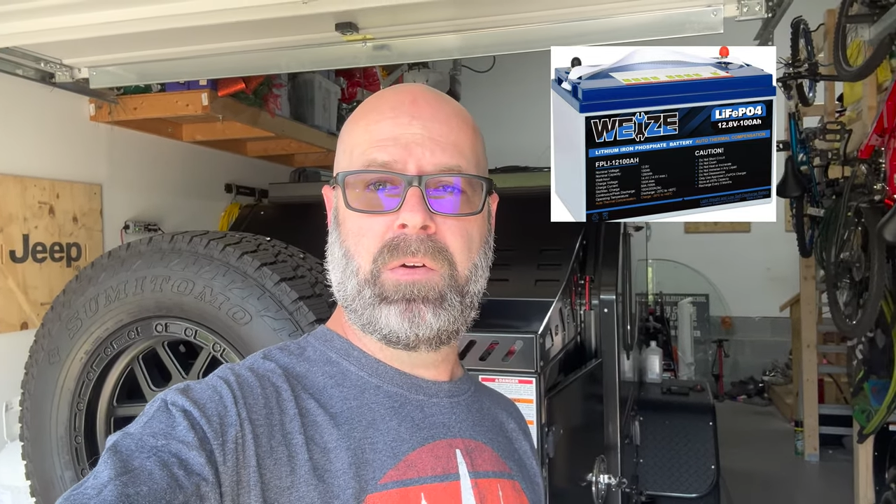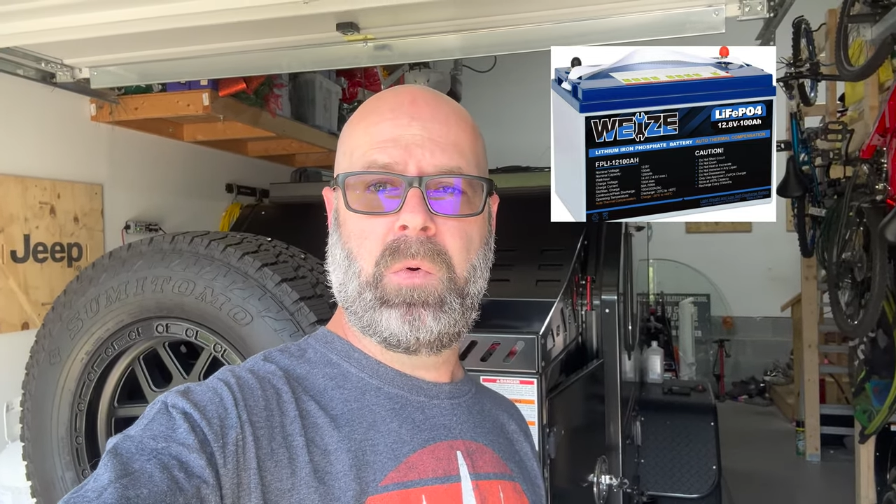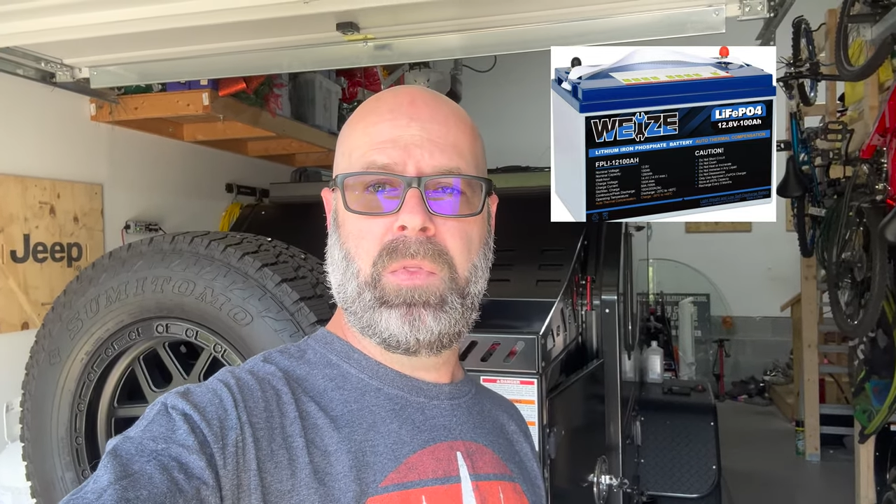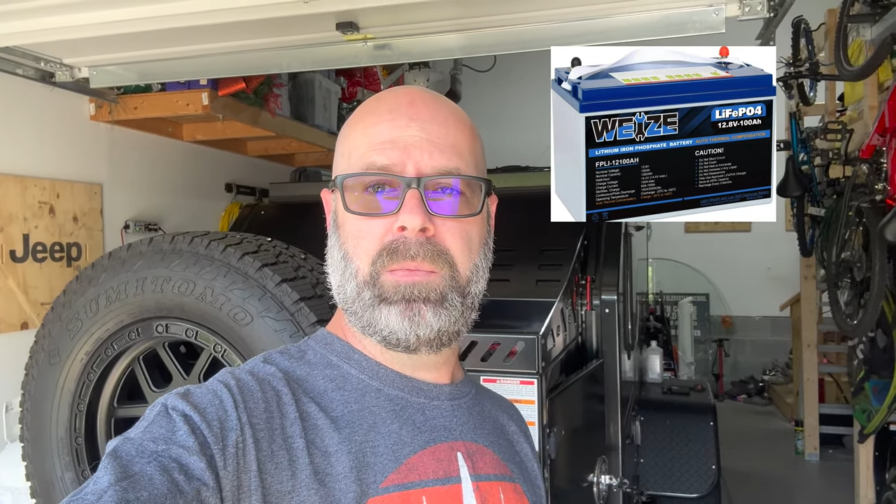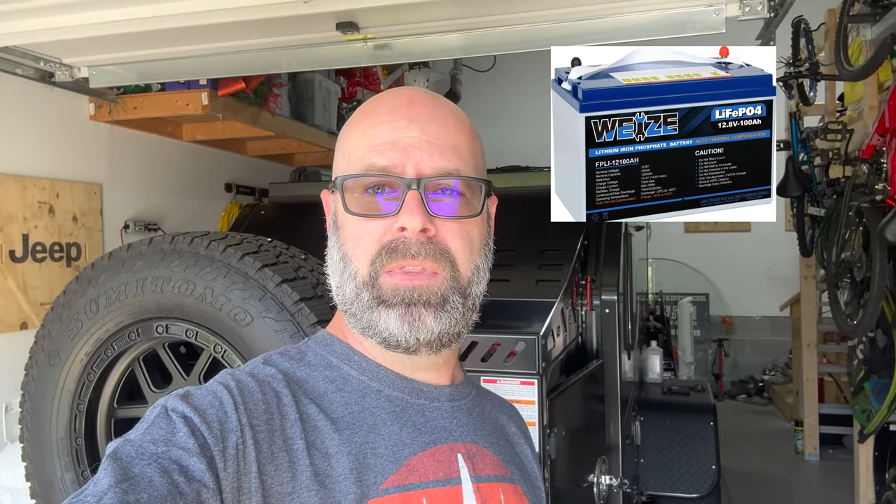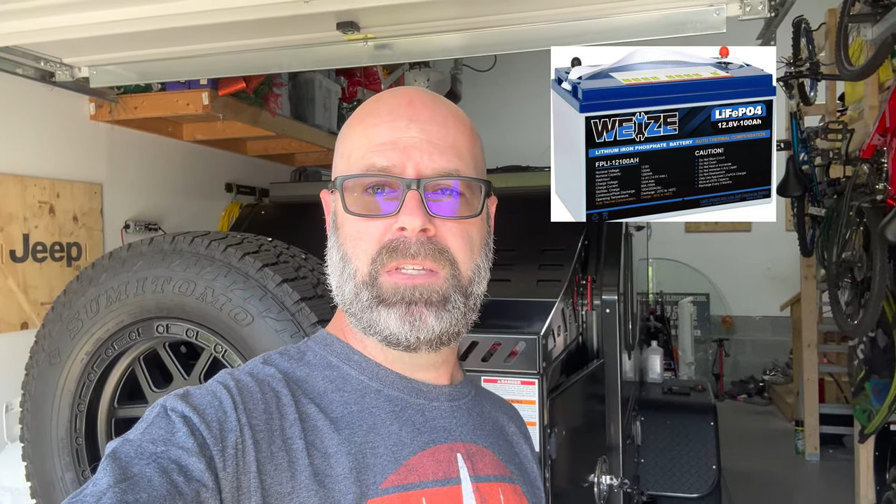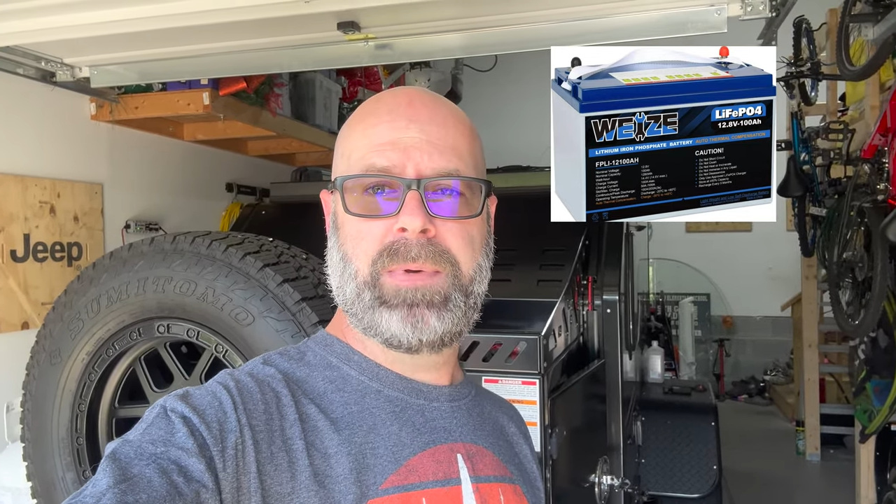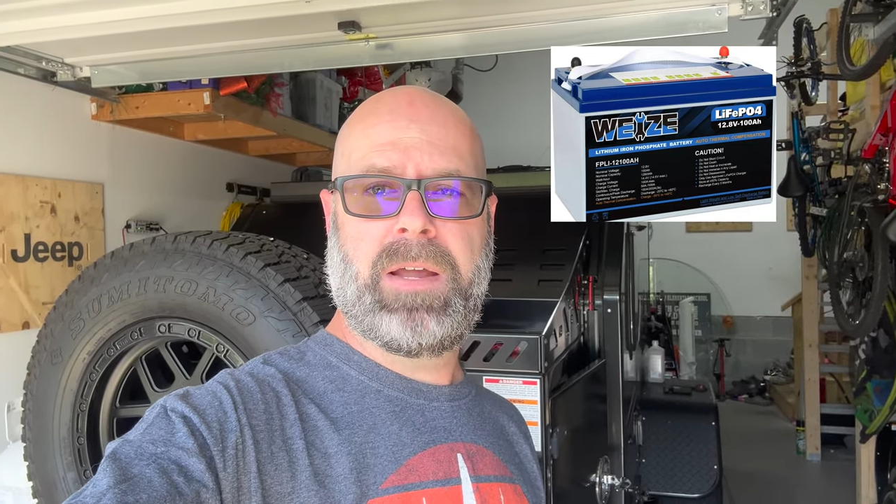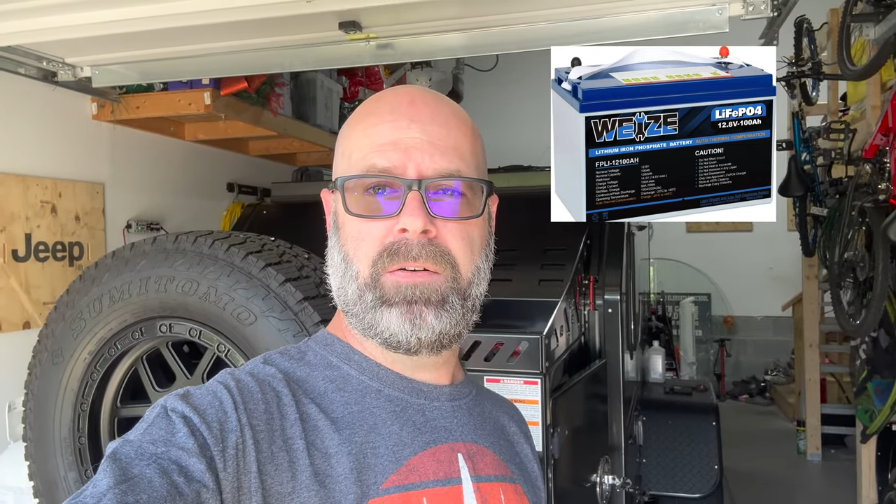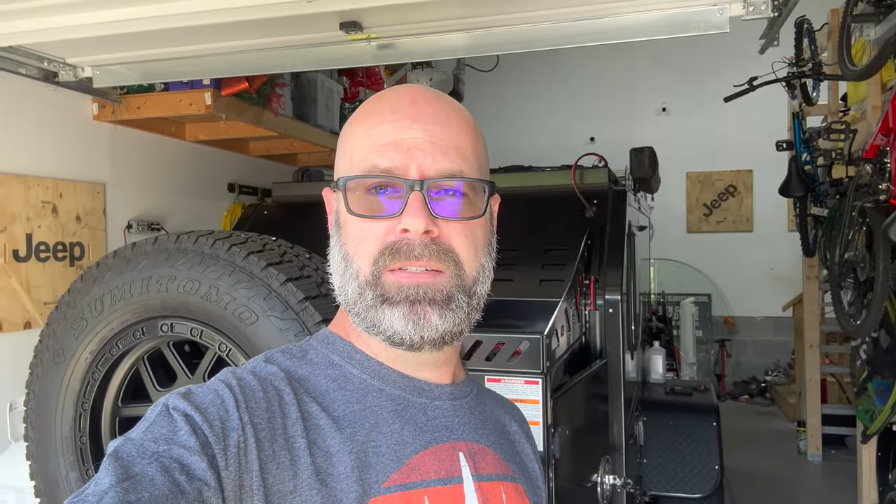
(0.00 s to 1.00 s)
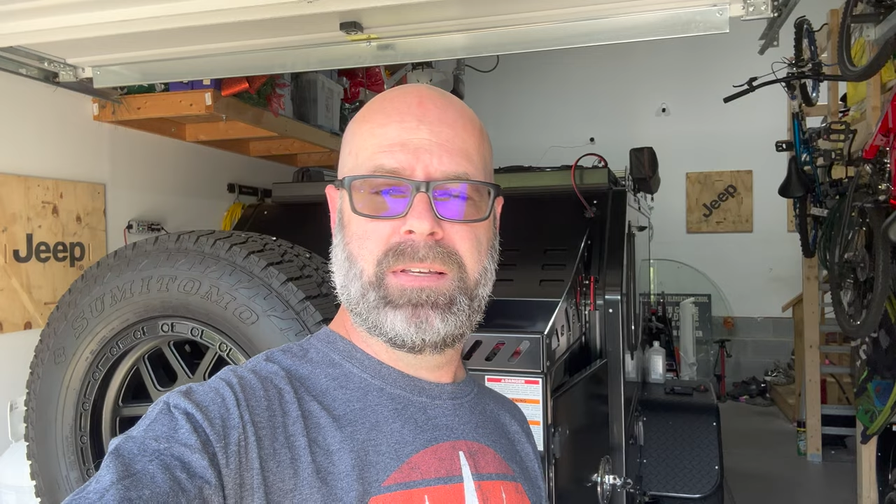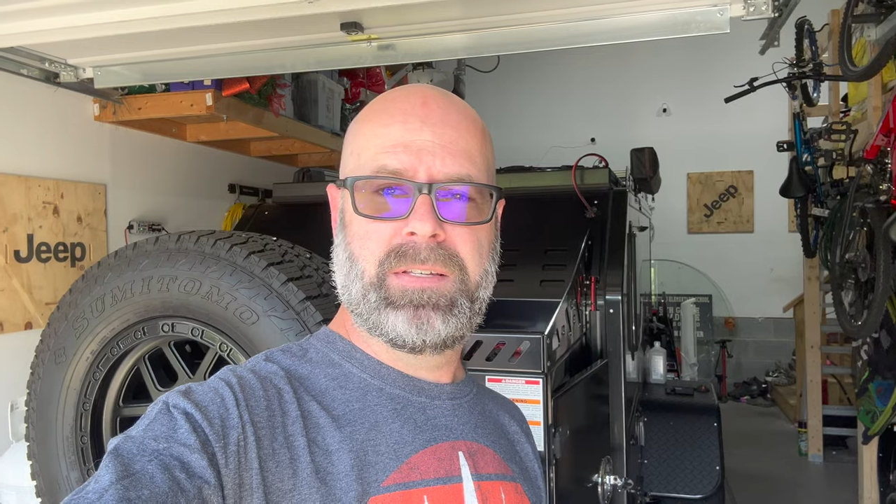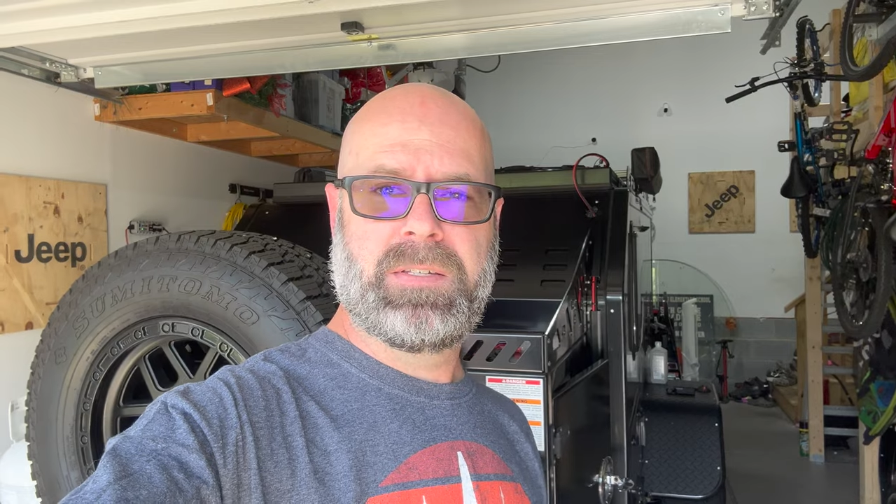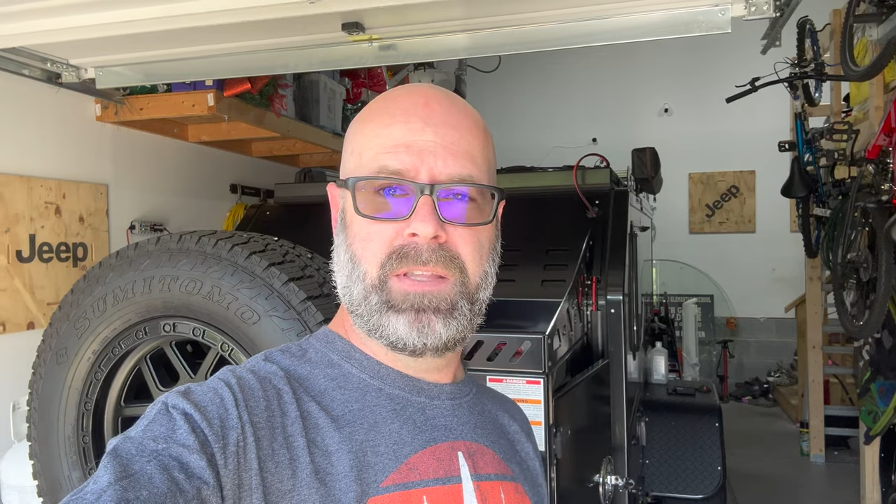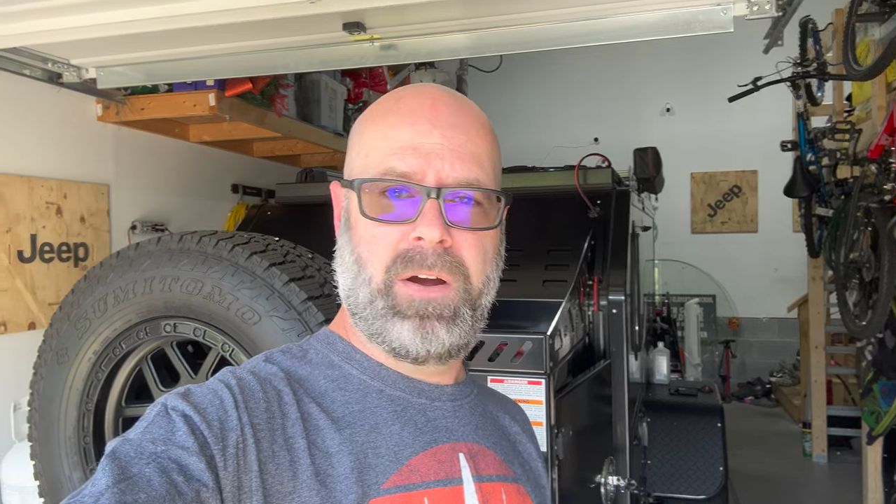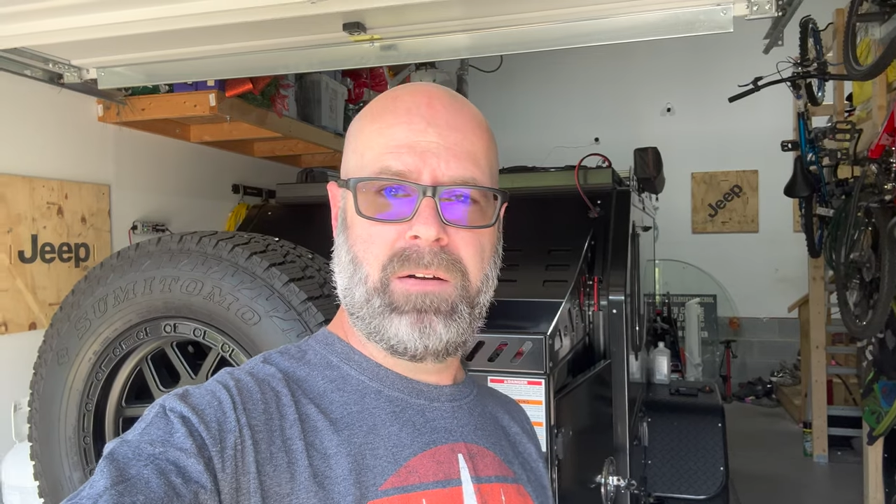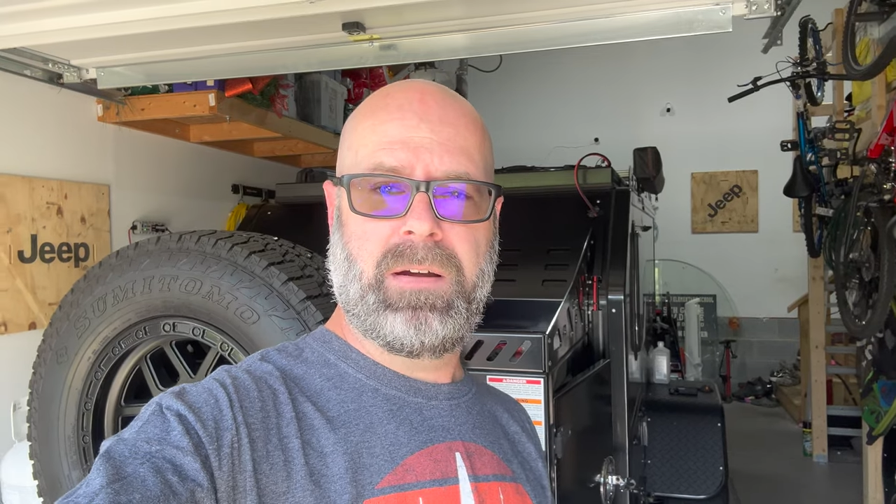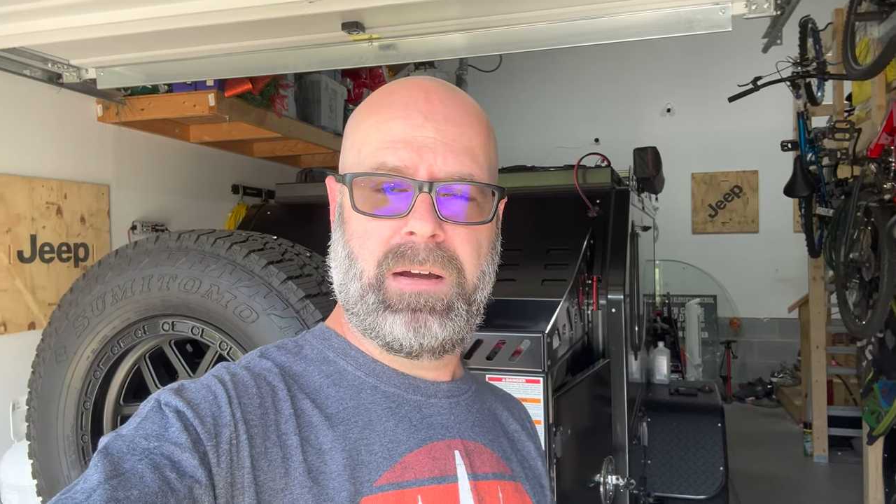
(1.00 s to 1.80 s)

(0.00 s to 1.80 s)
the cool thing with these batteries is they are